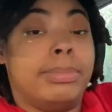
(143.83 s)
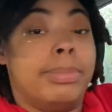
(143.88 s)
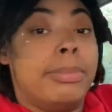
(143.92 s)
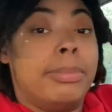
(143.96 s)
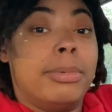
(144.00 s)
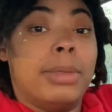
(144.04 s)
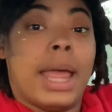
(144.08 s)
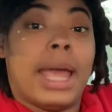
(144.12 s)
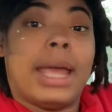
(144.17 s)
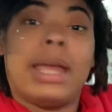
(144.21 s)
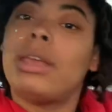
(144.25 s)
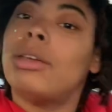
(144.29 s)

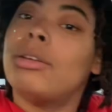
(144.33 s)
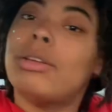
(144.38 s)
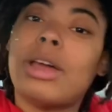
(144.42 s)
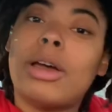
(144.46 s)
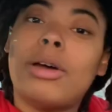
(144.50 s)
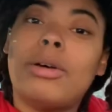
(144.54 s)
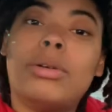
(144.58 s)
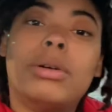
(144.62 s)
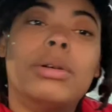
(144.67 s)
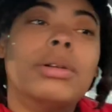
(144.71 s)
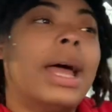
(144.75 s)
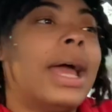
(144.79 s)
like, you
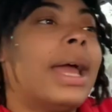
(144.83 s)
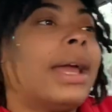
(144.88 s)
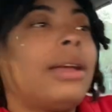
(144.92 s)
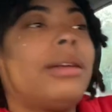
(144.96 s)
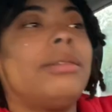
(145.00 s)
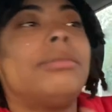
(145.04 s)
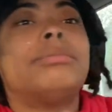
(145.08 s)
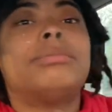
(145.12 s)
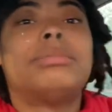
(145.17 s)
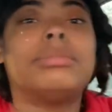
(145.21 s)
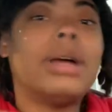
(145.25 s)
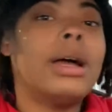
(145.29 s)
know, like
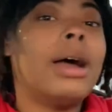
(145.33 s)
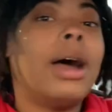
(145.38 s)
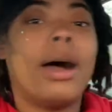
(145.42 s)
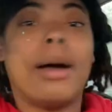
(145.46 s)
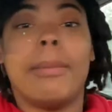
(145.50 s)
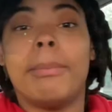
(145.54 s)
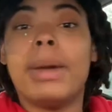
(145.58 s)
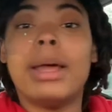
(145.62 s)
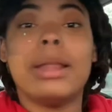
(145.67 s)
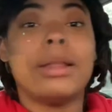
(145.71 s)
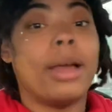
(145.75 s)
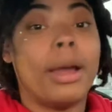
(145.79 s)

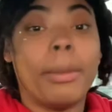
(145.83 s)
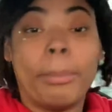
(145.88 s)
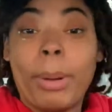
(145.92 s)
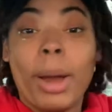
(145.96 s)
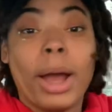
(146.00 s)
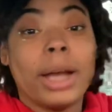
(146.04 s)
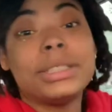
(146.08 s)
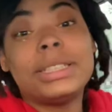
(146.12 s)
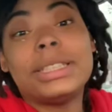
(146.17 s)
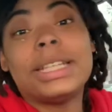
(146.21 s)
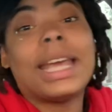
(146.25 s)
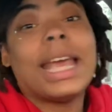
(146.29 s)
a, a
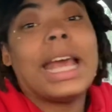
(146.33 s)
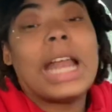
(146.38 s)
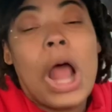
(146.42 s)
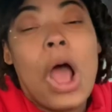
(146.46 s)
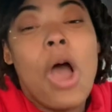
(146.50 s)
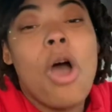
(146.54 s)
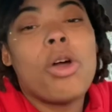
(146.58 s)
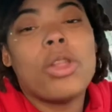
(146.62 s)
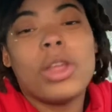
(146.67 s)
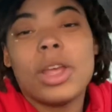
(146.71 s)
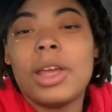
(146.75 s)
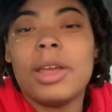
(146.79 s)
person can
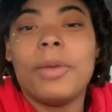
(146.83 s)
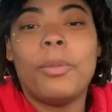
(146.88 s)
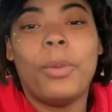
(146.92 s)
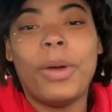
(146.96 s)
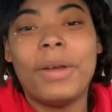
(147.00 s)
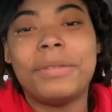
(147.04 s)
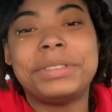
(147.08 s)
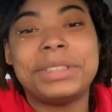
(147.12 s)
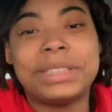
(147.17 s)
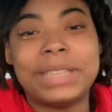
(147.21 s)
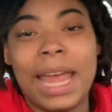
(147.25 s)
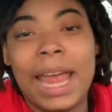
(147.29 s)
only
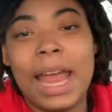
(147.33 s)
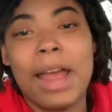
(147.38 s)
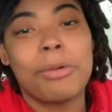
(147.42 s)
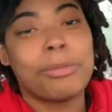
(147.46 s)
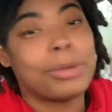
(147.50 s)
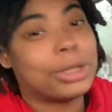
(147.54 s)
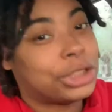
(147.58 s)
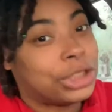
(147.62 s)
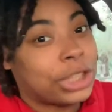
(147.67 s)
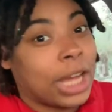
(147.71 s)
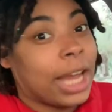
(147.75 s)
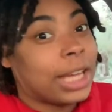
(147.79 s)
withstand
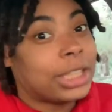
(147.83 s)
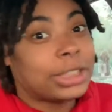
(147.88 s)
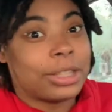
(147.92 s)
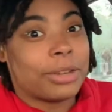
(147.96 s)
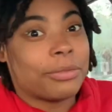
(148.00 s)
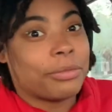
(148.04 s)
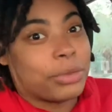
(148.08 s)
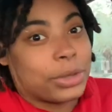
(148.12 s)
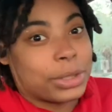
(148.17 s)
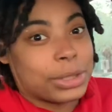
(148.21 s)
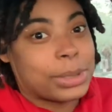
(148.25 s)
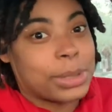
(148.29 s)
rejection
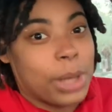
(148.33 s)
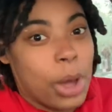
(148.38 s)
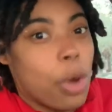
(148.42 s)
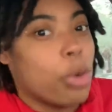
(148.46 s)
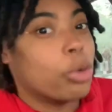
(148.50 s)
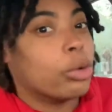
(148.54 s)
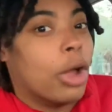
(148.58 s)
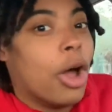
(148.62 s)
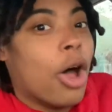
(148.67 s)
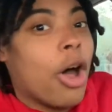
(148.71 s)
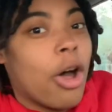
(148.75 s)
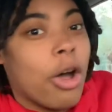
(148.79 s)
for so
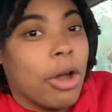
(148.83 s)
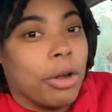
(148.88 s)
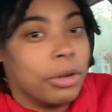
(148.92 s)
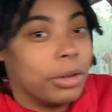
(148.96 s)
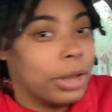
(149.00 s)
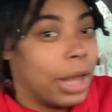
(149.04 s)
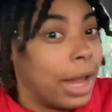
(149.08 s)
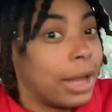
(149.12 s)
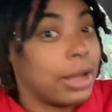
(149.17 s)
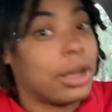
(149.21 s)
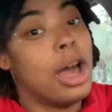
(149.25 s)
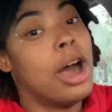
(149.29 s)
long.
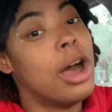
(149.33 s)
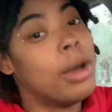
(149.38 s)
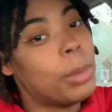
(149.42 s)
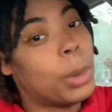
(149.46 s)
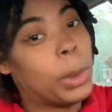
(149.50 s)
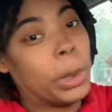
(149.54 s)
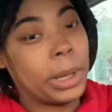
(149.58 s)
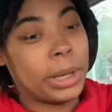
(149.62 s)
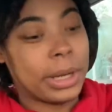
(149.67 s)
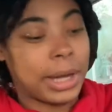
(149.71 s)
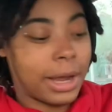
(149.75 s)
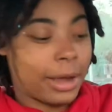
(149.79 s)
Like, come
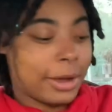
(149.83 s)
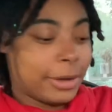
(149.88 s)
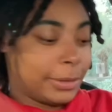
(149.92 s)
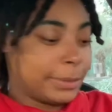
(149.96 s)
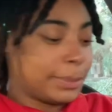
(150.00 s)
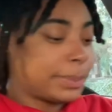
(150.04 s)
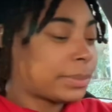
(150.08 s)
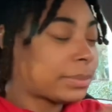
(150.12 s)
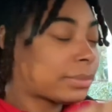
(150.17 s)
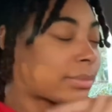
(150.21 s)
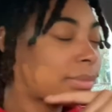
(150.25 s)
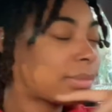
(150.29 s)
on now.
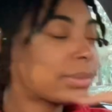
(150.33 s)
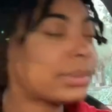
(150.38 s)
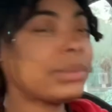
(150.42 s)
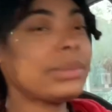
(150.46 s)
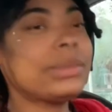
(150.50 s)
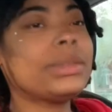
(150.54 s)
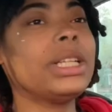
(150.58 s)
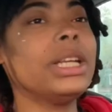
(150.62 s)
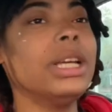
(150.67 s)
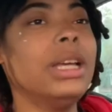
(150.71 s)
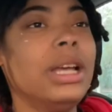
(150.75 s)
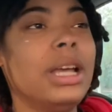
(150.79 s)

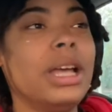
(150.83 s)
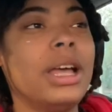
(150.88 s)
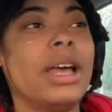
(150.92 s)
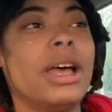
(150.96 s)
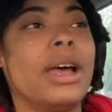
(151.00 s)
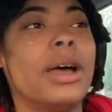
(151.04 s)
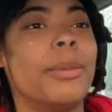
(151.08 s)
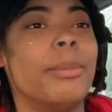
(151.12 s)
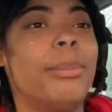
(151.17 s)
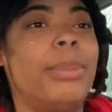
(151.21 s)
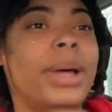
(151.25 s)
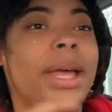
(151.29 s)

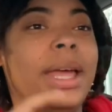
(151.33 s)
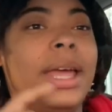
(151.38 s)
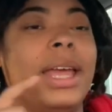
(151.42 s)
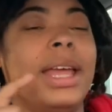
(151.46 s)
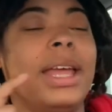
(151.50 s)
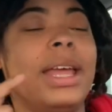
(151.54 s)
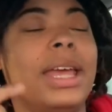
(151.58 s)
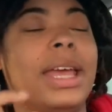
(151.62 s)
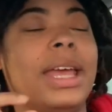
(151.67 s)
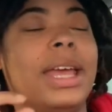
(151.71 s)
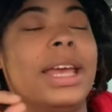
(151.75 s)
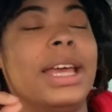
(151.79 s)
But
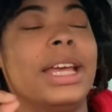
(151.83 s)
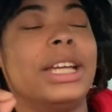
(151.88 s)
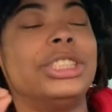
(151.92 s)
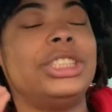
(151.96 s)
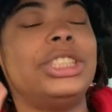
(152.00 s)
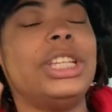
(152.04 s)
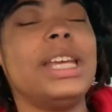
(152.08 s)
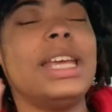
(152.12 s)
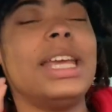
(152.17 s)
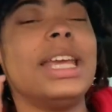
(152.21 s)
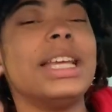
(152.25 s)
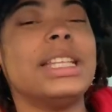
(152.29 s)

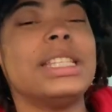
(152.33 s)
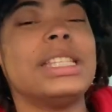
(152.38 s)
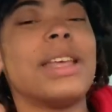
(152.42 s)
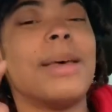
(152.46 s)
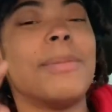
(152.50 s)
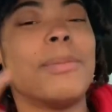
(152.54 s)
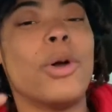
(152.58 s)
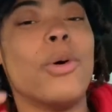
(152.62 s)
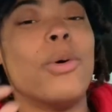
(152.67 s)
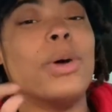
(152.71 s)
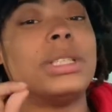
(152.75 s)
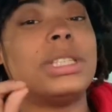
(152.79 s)
she ends
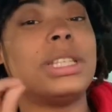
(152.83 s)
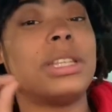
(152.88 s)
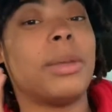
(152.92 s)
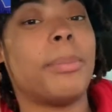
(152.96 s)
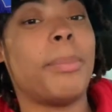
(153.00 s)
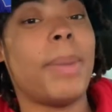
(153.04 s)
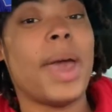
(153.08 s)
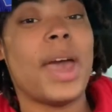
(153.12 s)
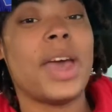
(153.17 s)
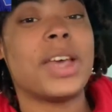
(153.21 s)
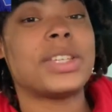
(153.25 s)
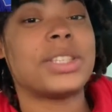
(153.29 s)
up going to the
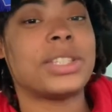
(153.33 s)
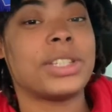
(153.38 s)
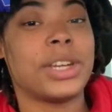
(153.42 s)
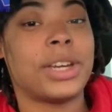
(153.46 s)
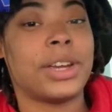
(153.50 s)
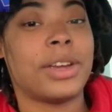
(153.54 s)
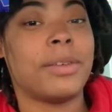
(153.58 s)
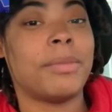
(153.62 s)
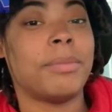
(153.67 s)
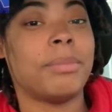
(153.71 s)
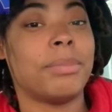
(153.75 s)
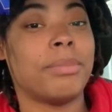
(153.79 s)

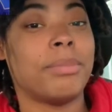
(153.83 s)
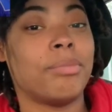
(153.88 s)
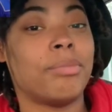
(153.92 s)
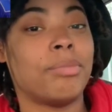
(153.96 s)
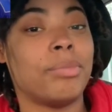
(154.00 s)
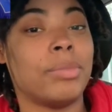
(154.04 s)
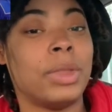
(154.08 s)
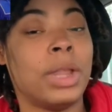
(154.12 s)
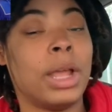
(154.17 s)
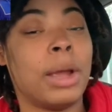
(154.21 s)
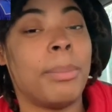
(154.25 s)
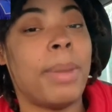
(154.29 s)
pastor,
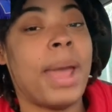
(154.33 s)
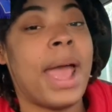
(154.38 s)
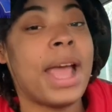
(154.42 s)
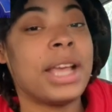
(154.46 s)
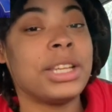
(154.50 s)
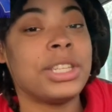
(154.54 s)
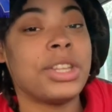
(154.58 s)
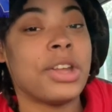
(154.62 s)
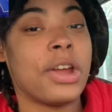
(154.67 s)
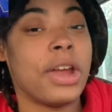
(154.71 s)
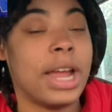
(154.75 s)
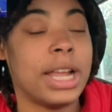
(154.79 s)
their
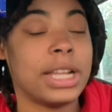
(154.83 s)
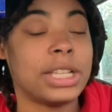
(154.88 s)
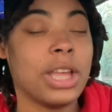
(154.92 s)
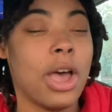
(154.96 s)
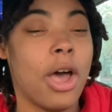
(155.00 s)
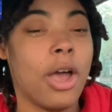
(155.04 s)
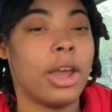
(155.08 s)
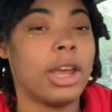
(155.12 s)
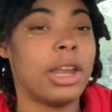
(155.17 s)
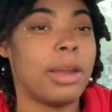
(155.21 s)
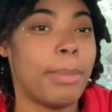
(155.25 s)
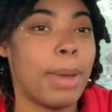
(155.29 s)
pastor, and
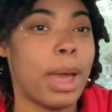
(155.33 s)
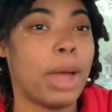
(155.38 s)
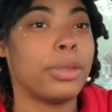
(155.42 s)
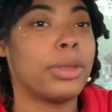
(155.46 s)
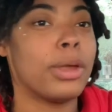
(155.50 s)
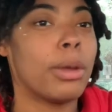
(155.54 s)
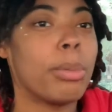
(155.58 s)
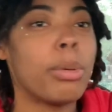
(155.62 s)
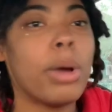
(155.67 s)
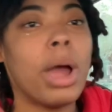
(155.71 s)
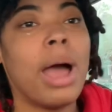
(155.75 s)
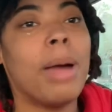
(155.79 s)
talking about
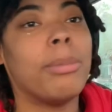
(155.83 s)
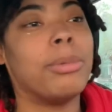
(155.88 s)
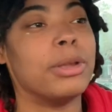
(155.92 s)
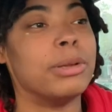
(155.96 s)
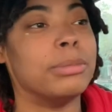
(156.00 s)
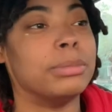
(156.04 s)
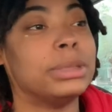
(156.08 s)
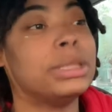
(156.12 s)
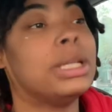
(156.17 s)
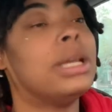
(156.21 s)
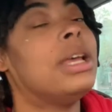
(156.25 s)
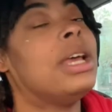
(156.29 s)
their
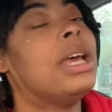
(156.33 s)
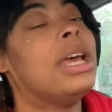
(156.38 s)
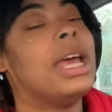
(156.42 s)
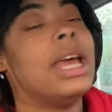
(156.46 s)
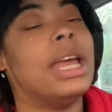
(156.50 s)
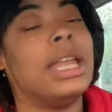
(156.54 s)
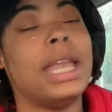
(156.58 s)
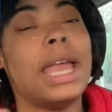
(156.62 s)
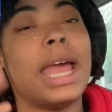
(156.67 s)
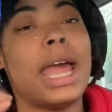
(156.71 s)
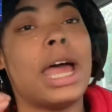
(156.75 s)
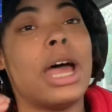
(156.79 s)
problems.
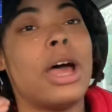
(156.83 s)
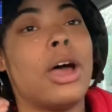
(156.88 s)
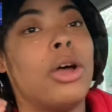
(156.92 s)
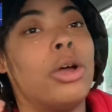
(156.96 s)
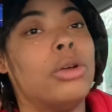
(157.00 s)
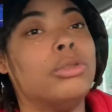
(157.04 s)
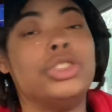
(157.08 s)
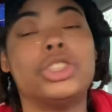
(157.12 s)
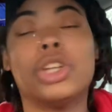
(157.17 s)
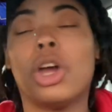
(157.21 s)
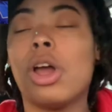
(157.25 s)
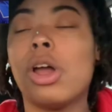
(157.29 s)
Now,
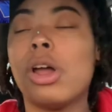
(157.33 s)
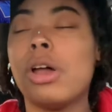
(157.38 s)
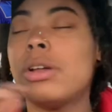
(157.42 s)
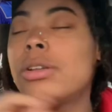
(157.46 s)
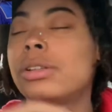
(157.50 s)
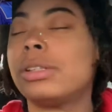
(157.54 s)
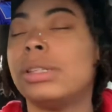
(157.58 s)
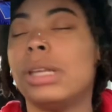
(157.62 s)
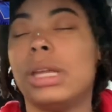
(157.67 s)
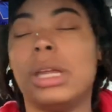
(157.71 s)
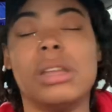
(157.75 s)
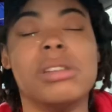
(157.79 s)

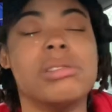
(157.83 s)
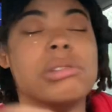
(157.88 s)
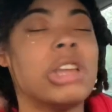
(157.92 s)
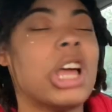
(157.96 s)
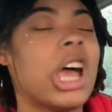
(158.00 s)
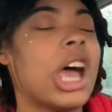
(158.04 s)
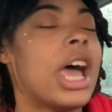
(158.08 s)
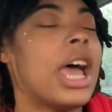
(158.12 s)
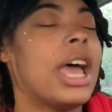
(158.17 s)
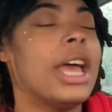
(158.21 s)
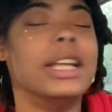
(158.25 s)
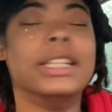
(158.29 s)
Charles did
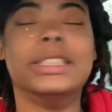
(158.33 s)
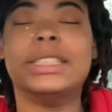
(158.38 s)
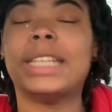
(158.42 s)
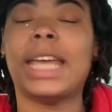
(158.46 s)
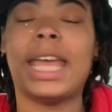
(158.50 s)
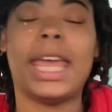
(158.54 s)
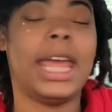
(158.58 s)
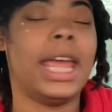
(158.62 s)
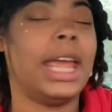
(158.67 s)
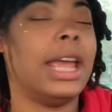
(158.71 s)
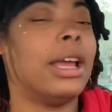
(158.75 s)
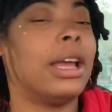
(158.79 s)
not
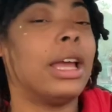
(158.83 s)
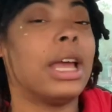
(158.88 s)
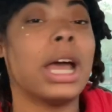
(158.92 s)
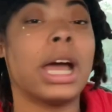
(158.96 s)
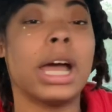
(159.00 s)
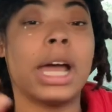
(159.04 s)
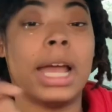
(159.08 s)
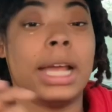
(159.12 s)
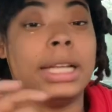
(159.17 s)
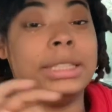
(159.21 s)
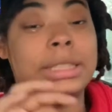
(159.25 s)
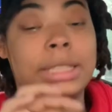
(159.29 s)
take
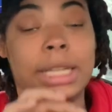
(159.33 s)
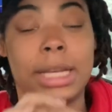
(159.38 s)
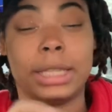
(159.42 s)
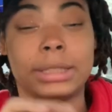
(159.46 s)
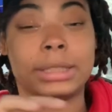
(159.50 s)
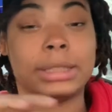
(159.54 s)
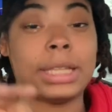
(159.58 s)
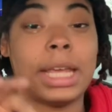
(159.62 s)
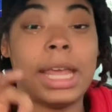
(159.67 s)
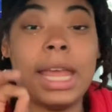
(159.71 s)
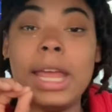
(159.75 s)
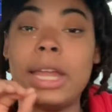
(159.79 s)
kind to
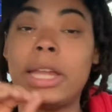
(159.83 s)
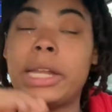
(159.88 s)
this. He